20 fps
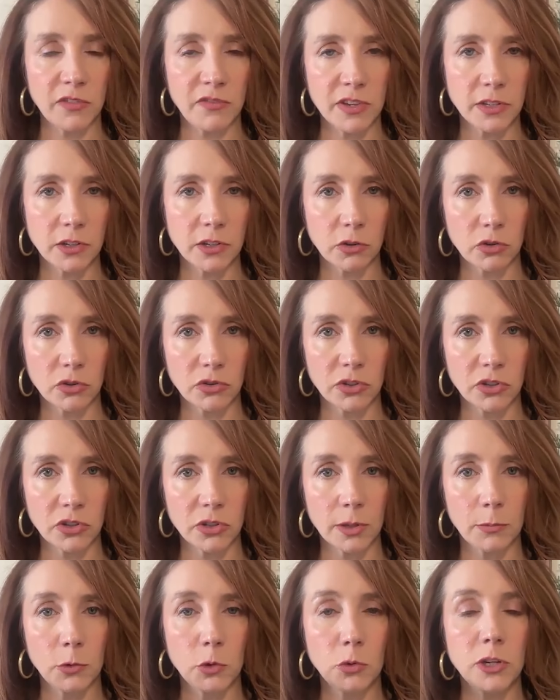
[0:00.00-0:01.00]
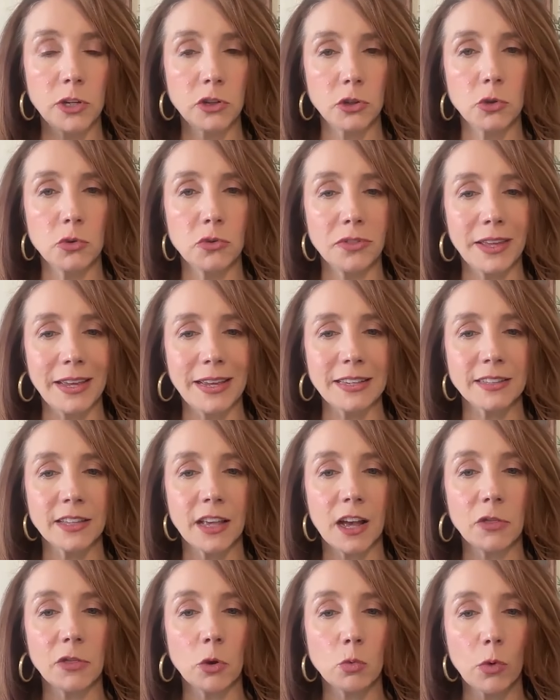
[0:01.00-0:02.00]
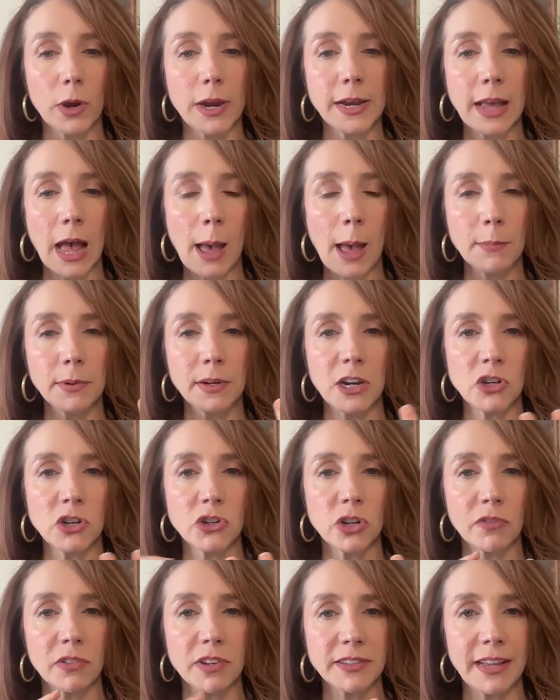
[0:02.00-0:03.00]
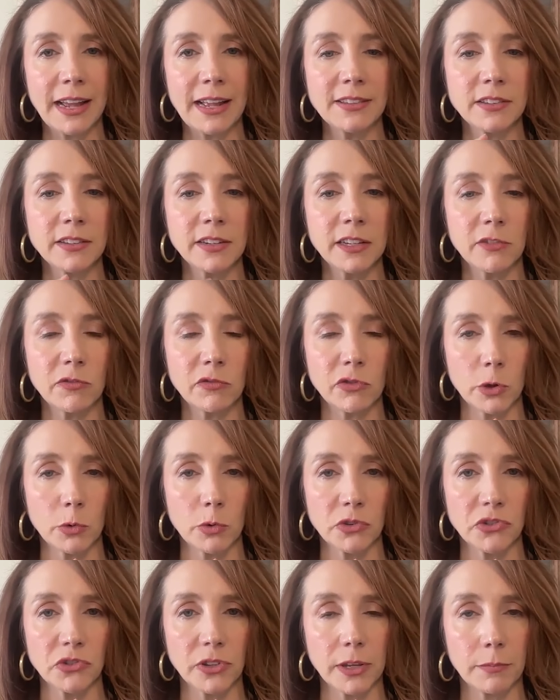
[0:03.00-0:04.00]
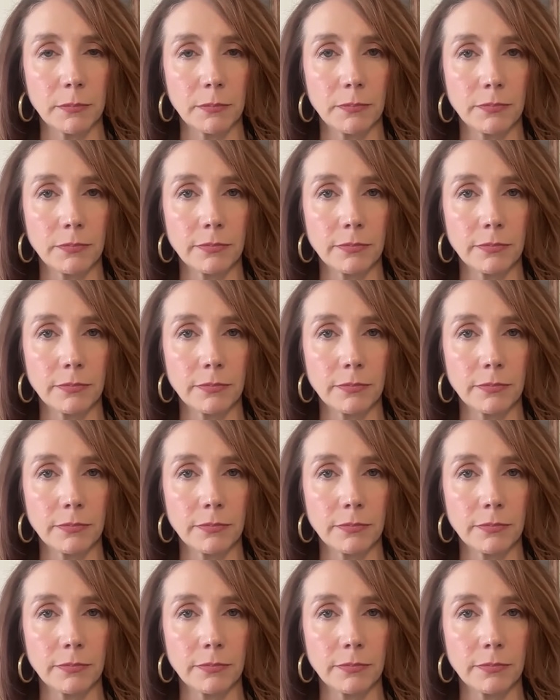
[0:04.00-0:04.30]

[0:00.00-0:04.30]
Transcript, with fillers: the physical system, you need two things the right combination of intensity and frequency.